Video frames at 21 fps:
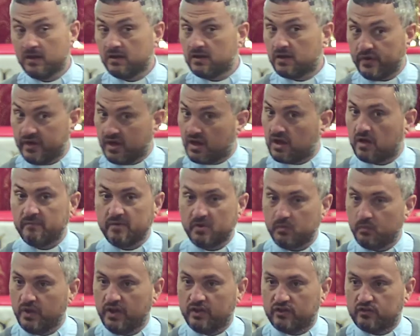Now, in the
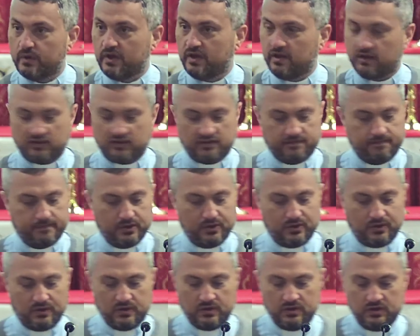coming weeks, we'll
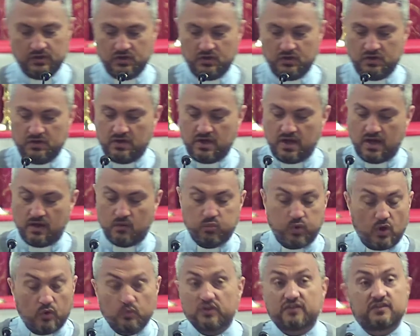explore uh,
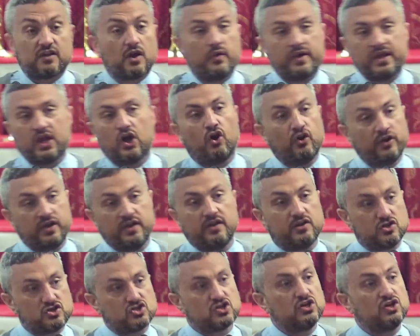what was going on in
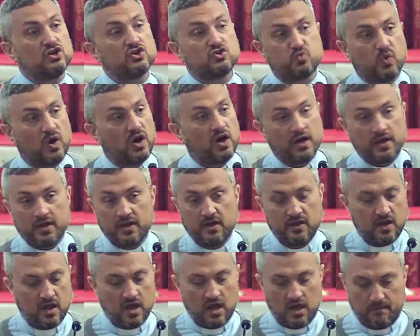the church, why
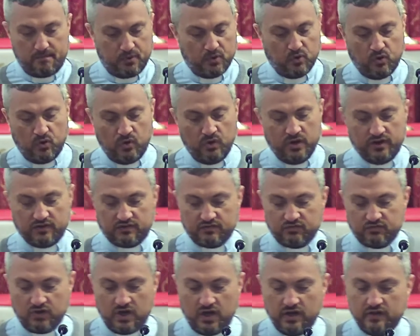uh, Paul
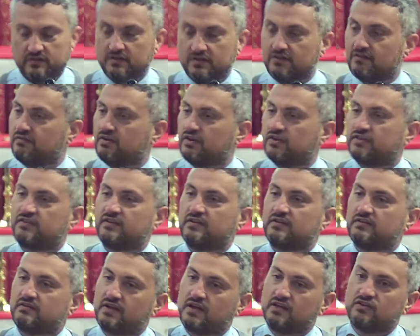is writing this
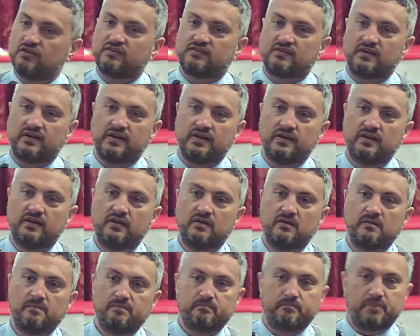intensely
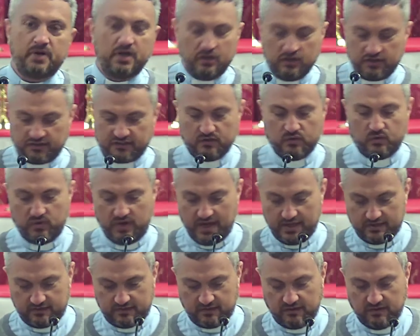personal
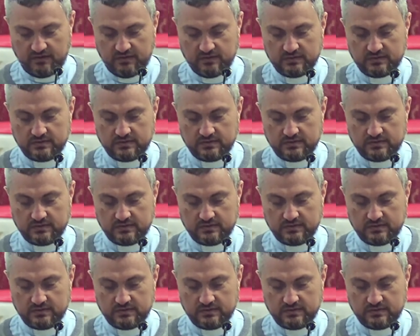letter.